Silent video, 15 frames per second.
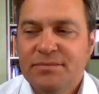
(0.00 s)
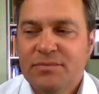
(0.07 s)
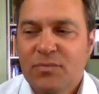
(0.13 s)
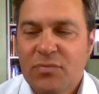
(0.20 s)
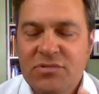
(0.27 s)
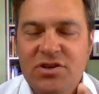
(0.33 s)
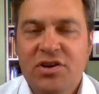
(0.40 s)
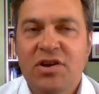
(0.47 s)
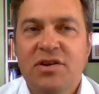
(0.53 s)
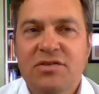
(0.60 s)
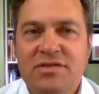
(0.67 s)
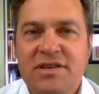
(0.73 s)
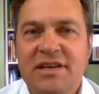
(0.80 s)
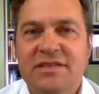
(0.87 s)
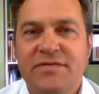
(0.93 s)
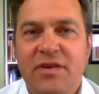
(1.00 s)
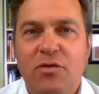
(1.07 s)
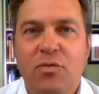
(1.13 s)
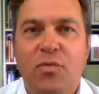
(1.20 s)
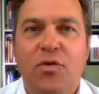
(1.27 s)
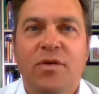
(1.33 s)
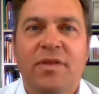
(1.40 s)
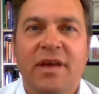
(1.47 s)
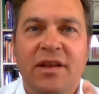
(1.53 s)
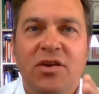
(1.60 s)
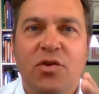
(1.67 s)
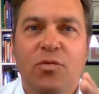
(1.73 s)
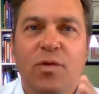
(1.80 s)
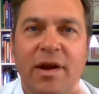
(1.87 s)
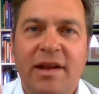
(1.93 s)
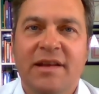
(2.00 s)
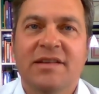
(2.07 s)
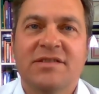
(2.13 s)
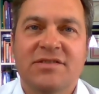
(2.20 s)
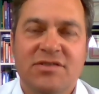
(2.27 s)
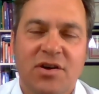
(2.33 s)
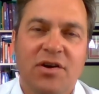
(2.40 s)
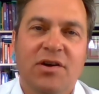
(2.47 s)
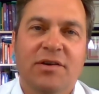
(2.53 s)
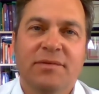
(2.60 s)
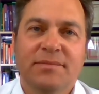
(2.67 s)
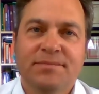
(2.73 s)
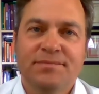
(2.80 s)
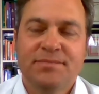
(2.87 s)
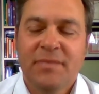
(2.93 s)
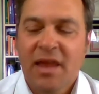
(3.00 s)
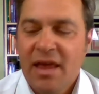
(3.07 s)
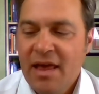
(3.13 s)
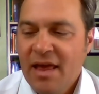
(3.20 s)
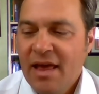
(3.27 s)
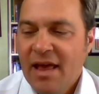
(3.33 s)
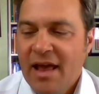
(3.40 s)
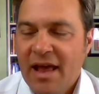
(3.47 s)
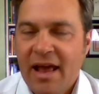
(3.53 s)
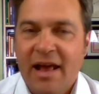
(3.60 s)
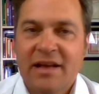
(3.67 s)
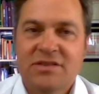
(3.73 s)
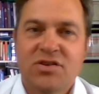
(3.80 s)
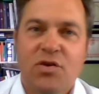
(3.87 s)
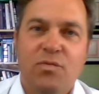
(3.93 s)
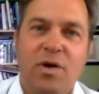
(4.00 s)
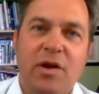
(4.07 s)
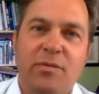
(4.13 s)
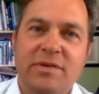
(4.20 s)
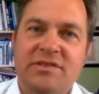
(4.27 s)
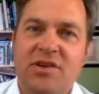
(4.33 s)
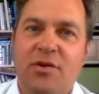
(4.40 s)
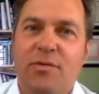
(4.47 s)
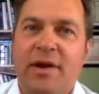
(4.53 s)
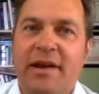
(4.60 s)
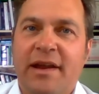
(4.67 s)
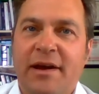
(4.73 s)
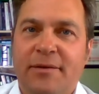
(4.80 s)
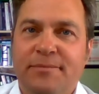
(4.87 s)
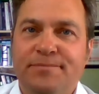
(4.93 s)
Once you get your CSV report, then you're ready to start. So why don't we start right now?